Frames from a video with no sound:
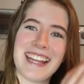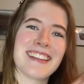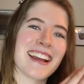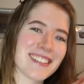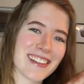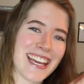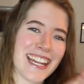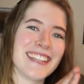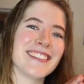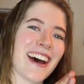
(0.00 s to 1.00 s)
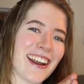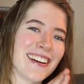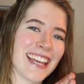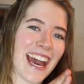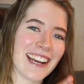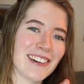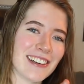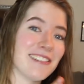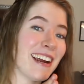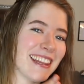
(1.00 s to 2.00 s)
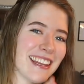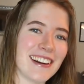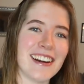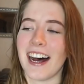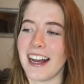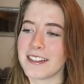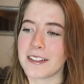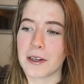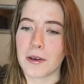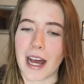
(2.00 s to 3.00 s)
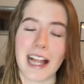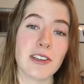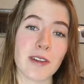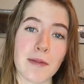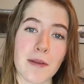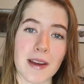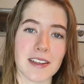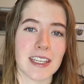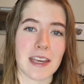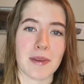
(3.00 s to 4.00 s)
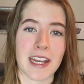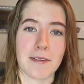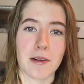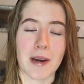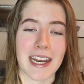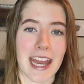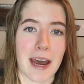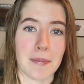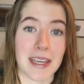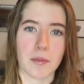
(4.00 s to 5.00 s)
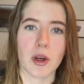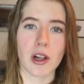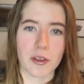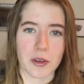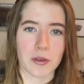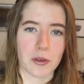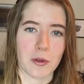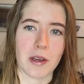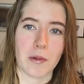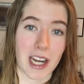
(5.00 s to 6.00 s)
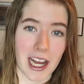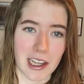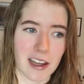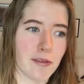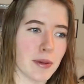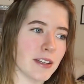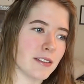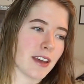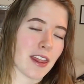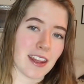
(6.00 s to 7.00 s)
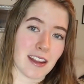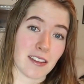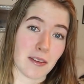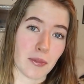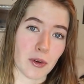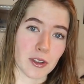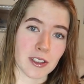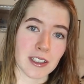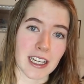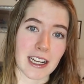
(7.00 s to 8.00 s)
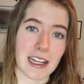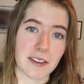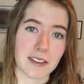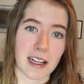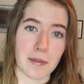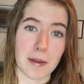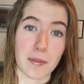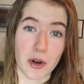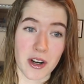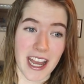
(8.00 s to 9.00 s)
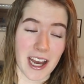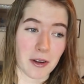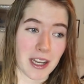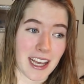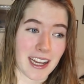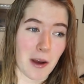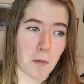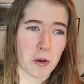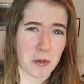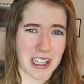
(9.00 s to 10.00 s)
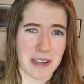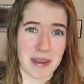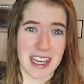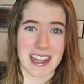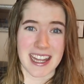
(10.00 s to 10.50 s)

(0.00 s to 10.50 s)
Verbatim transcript: That's actually an entire category right there. So I'll try my best keeping everybody happy, but also doing what I love, because I think that's important, else I'll be burnt out and I won't really be